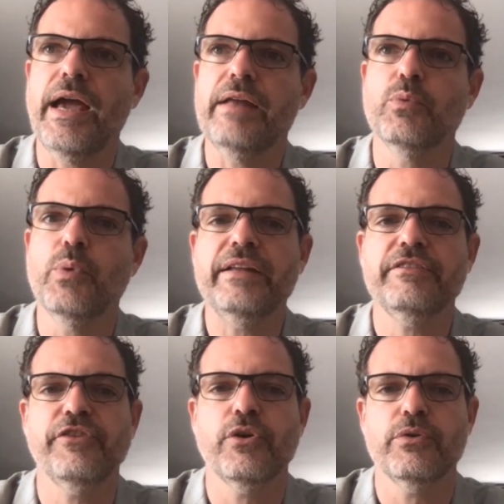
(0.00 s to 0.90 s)
wait
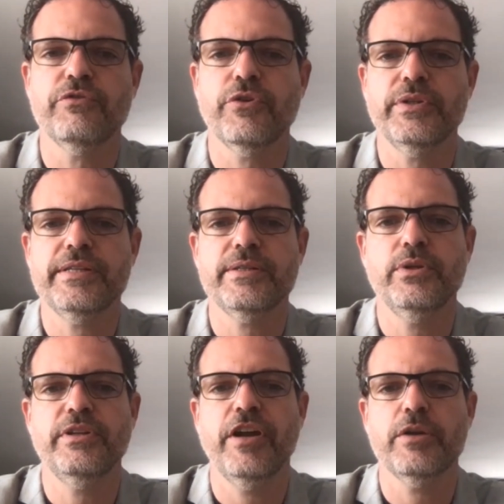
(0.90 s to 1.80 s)
for these new
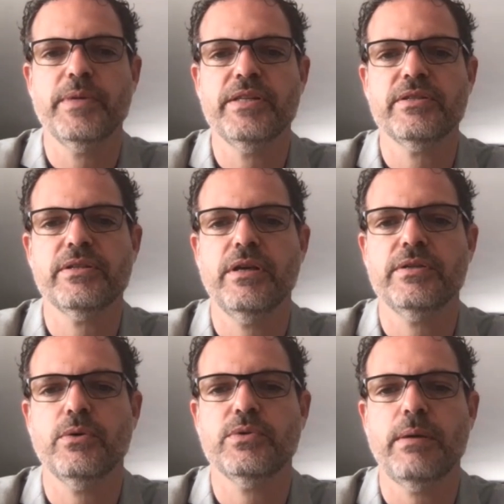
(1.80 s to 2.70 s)
developments.
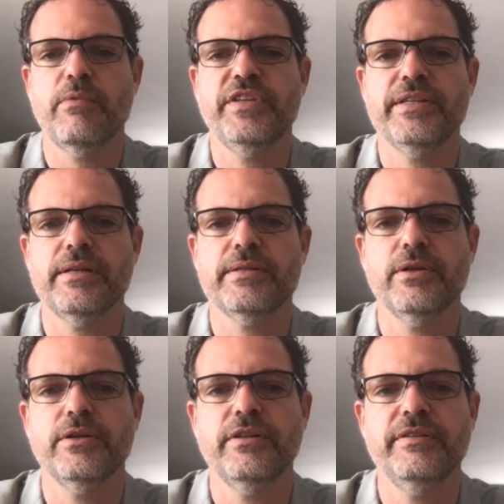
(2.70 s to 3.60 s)
So some of this
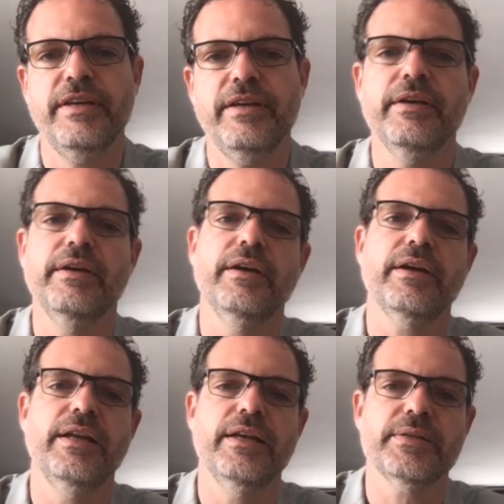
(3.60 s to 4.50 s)
uncertainty
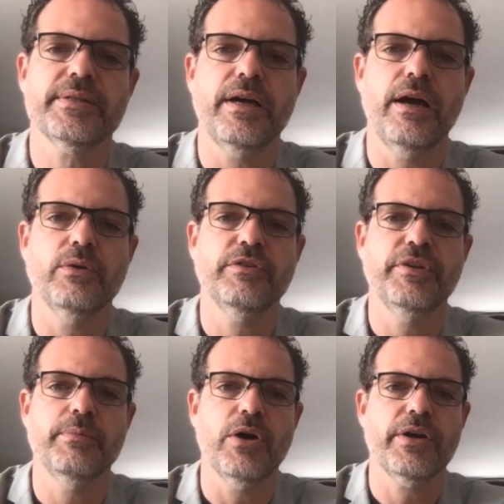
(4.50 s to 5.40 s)
clears out of
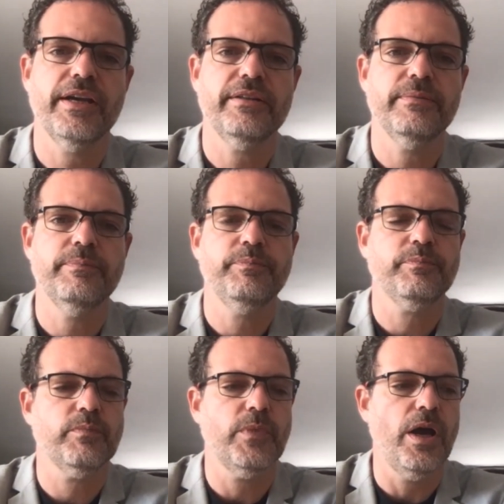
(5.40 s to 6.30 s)
the market.
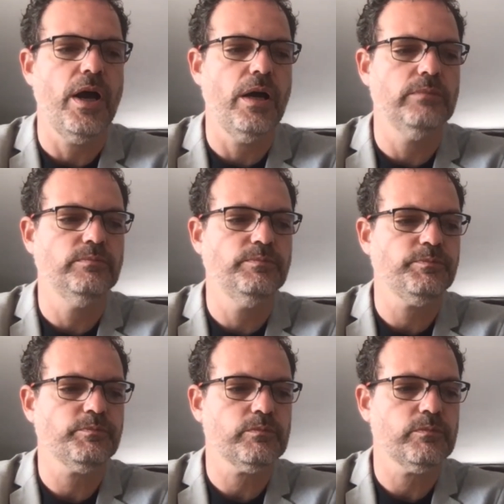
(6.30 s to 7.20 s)
I
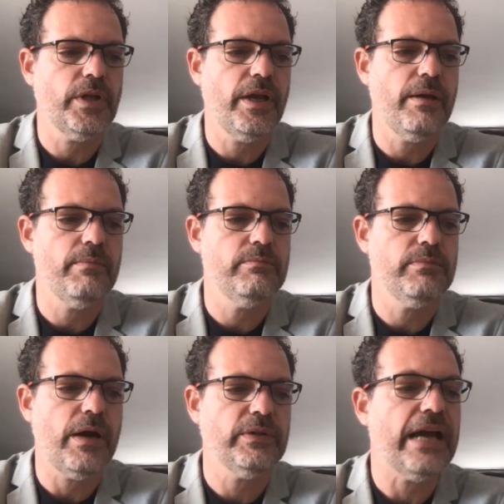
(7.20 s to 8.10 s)

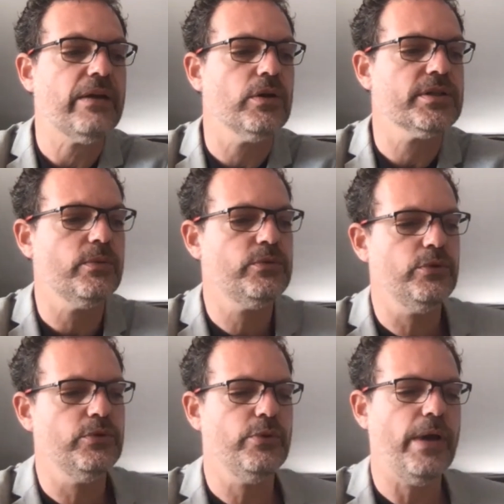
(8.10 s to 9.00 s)
would like also
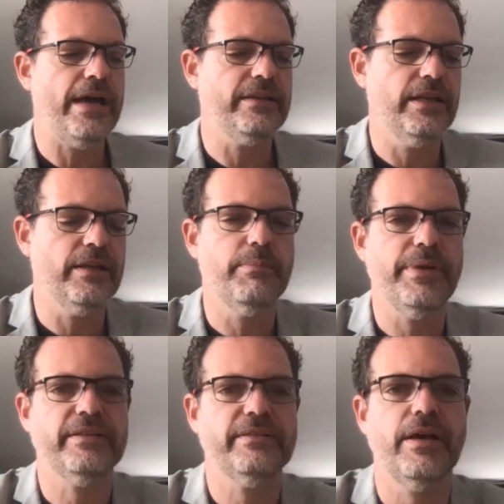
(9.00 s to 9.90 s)
to add a little
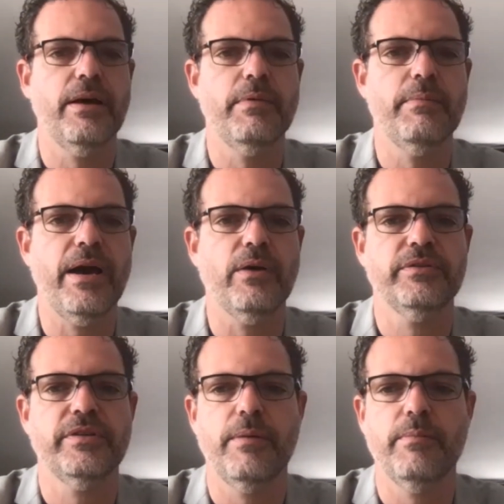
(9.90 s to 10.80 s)
bit
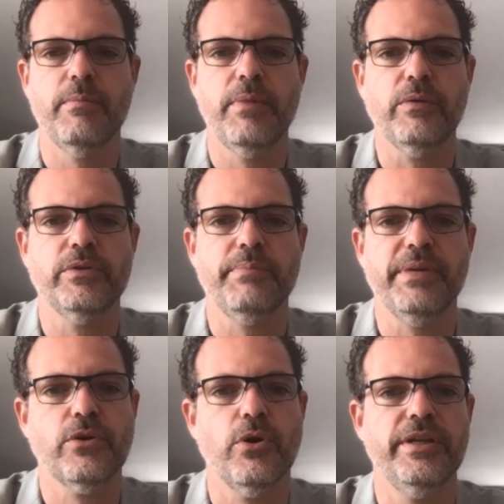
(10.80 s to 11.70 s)
about the
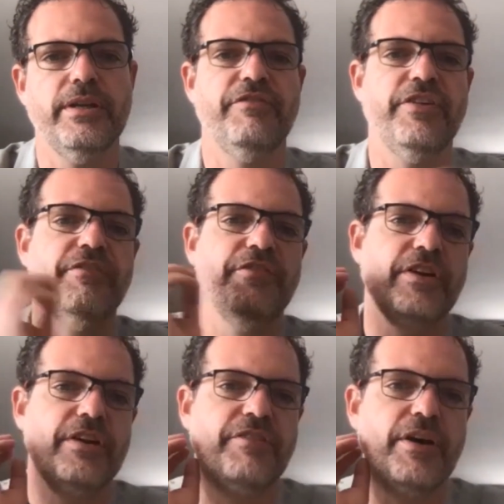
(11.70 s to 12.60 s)
Bitcoin,
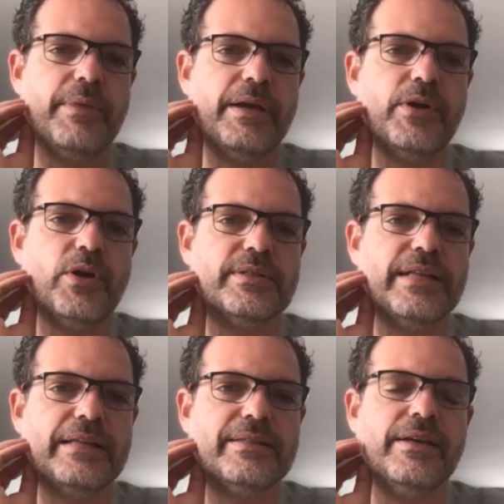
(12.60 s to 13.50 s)
if I may, because
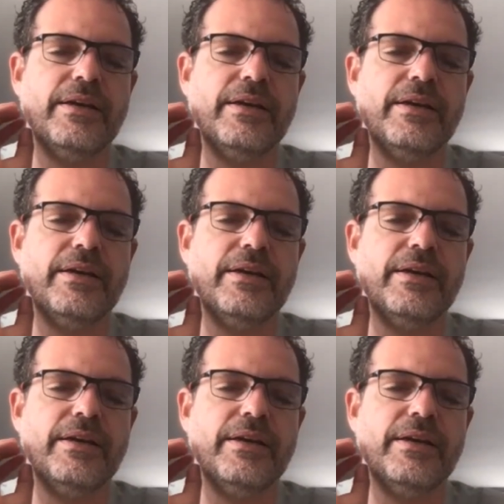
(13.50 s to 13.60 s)
that's